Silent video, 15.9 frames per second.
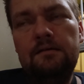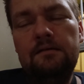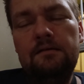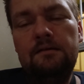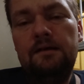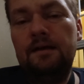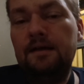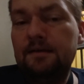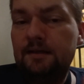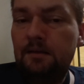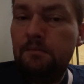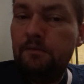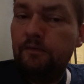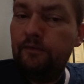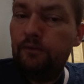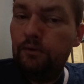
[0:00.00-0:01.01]
Like I said
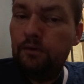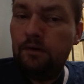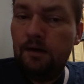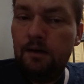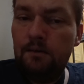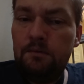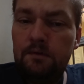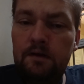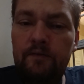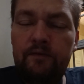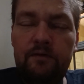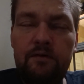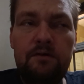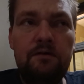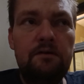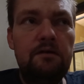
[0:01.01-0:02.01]
before, I will
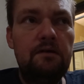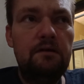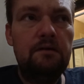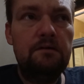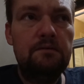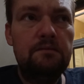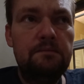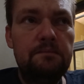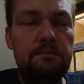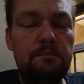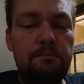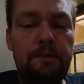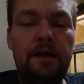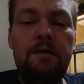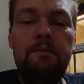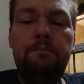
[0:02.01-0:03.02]
never,
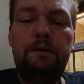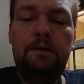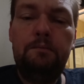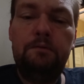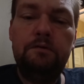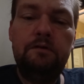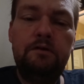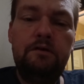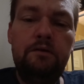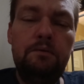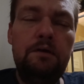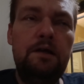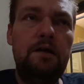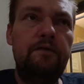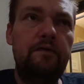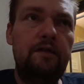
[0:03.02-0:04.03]
beg people to do
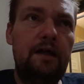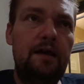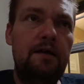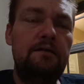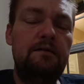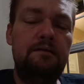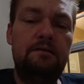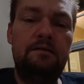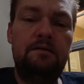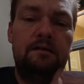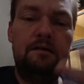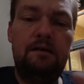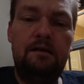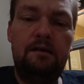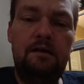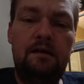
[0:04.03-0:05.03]
any of that.
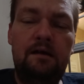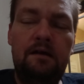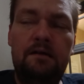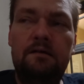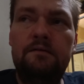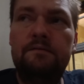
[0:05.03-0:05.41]
I'm